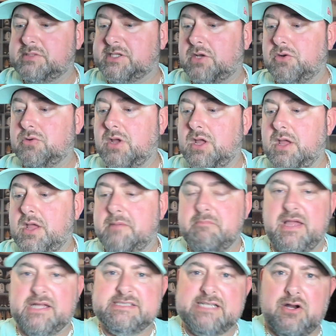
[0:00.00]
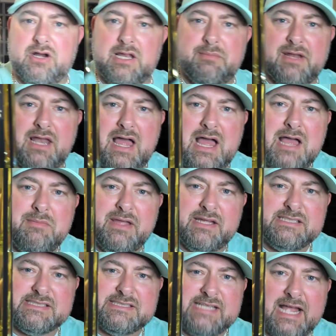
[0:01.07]
So Mancera Lemon Lime
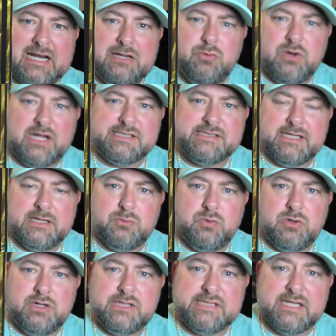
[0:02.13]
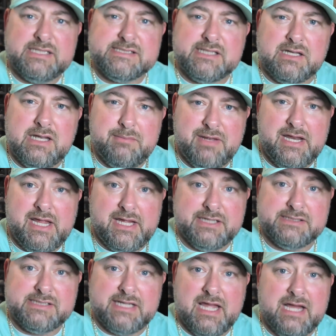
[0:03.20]
is exactly what I said it was. It's lemon
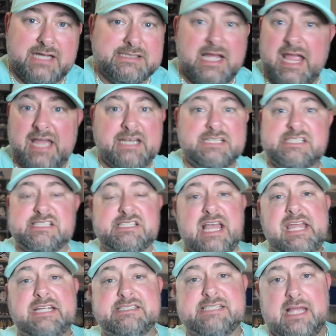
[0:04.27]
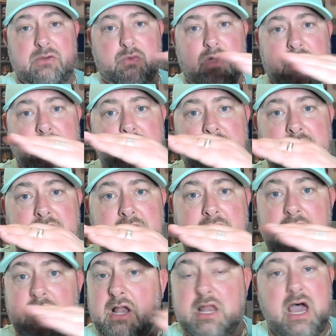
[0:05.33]
heads, guys. And it stays that way.
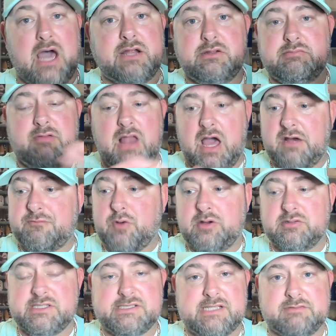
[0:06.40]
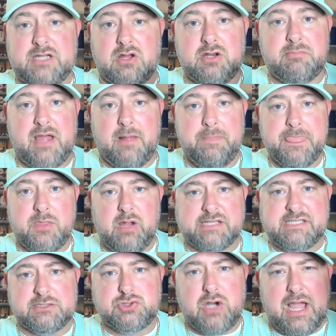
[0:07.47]
A lot of fragrances I've talked about, as
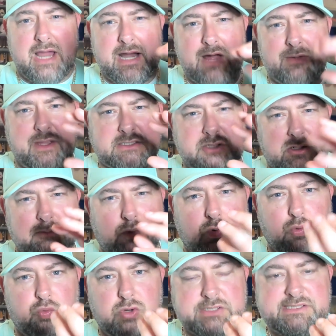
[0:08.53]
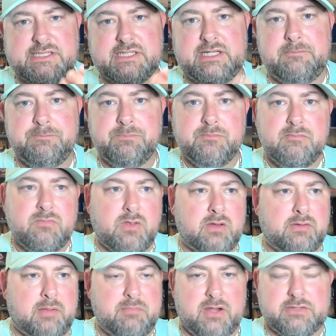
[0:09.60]
they dry down, they turn more woodsy.
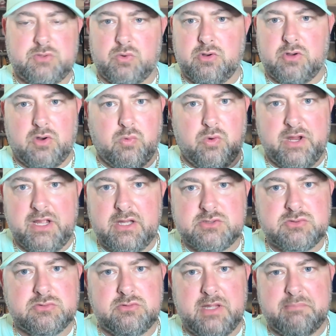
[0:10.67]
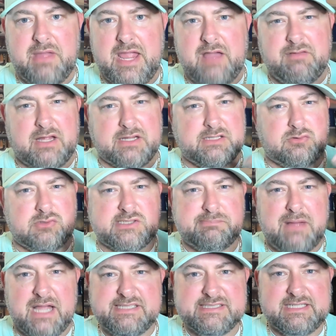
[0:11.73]
They may turn oriental. They may have like a little
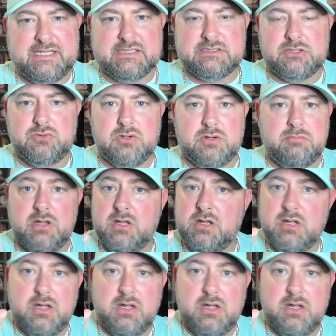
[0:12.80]
spice kick to them.